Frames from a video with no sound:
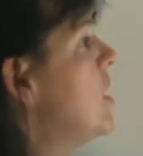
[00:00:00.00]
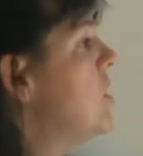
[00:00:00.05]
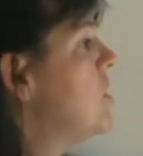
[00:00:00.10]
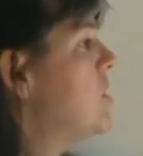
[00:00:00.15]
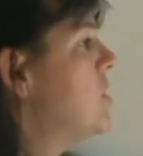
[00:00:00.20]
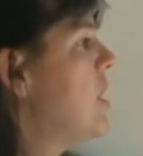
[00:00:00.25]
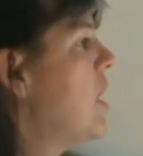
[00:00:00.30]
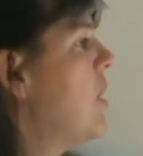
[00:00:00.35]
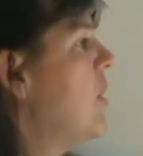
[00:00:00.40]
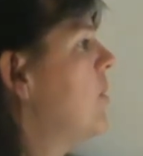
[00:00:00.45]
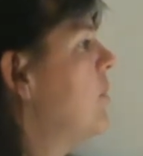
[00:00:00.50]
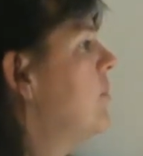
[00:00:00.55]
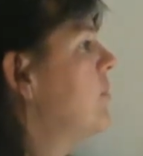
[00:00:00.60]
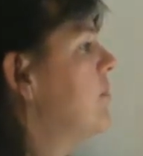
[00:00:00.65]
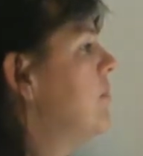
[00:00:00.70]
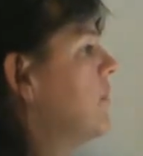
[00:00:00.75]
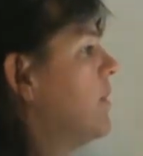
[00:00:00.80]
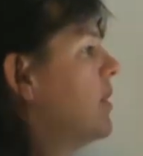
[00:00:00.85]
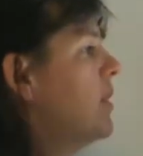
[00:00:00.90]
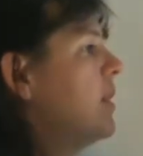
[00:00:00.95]
So
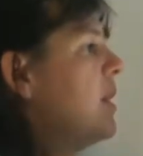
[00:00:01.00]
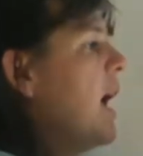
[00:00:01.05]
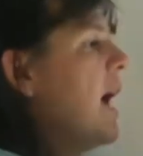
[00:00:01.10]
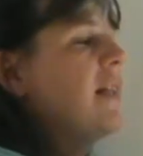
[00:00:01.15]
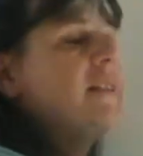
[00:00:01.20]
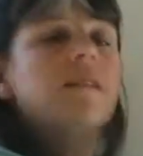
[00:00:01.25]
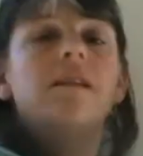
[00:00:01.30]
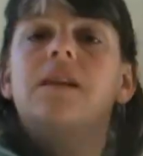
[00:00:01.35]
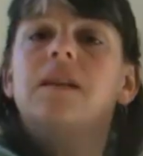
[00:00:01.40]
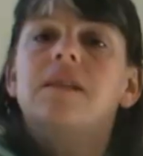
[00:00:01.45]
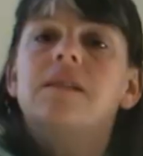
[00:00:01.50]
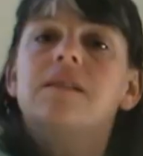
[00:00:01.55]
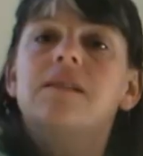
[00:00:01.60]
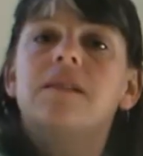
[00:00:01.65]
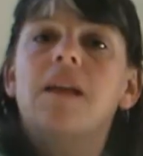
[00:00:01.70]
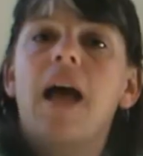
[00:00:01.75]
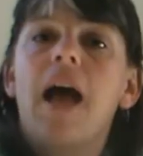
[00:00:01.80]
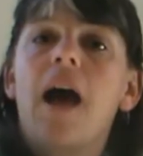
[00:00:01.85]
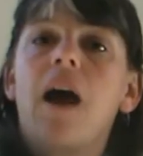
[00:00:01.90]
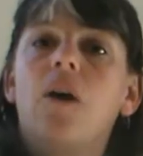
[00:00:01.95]
that is
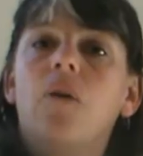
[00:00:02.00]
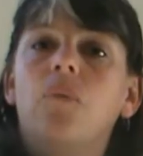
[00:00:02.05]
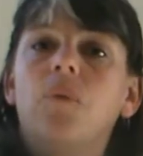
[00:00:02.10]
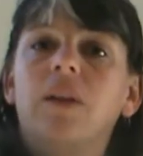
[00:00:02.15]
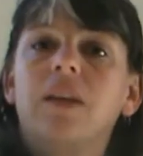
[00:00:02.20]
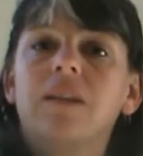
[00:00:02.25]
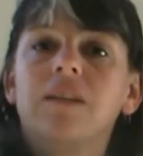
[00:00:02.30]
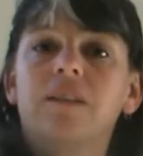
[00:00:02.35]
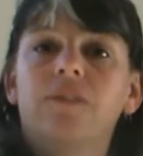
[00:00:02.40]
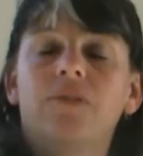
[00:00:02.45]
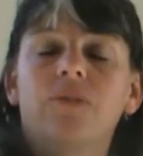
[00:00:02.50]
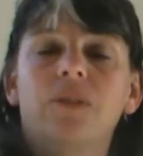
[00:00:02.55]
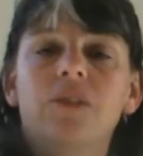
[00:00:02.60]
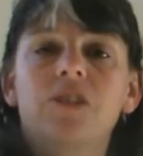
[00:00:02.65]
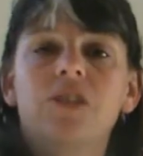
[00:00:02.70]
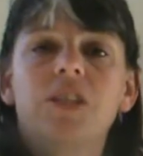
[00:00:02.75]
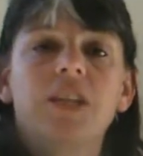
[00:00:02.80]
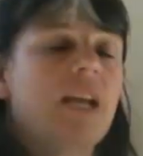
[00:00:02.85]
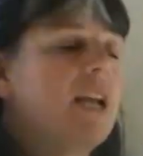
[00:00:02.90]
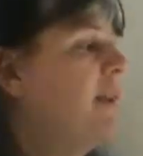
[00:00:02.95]
how we can
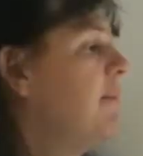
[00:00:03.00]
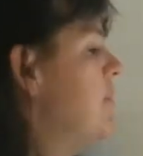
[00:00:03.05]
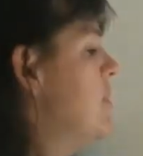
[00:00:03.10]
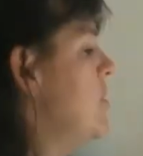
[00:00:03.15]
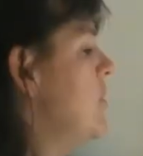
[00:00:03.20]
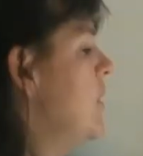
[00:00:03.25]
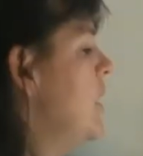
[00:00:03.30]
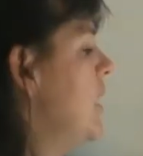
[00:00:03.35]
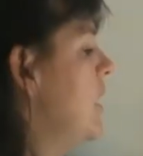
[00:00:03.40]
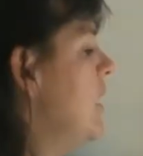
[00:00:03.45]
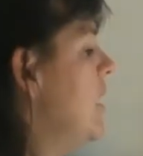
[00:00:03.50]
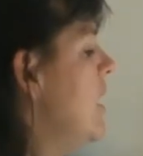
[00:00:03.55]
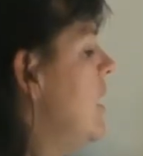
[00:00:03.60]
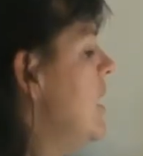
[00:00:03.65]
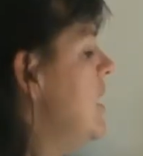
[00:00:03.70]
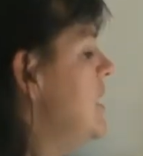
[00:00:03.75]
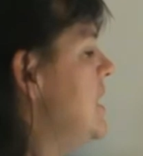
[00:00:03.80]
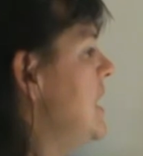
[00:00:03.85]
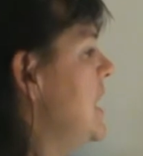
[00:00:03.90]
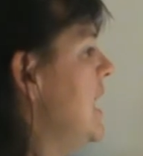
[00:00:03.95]
differentiate between
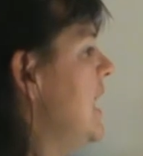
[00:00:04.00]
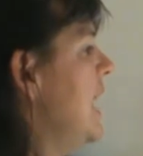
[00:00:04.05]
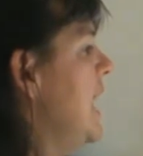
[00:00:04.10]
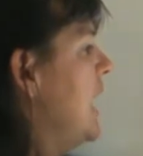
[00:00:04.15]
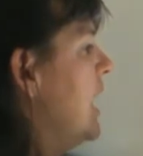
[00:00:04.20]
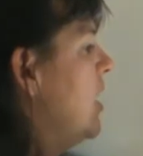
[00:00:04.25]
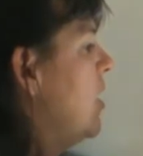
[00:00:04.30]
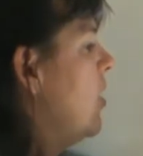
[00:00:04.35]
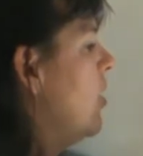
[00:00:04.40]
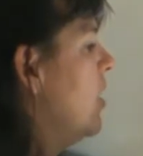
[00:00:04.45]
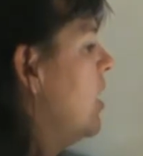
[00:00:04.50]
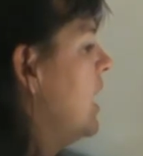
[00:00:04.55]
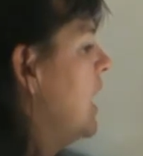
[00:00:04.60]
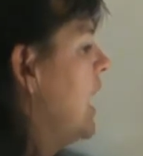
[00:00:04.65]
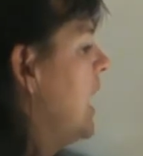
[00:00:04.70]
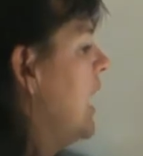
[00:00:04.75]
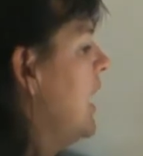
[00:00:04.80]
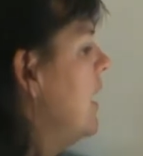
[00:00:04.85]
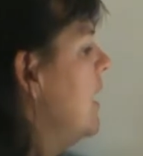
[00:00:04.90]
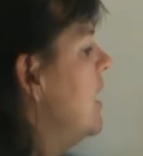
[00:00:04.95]
DNA and
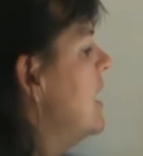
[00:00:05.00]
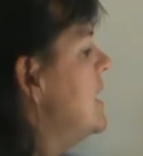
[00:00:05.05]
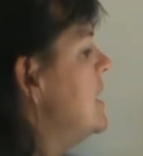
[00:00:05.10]
RNA.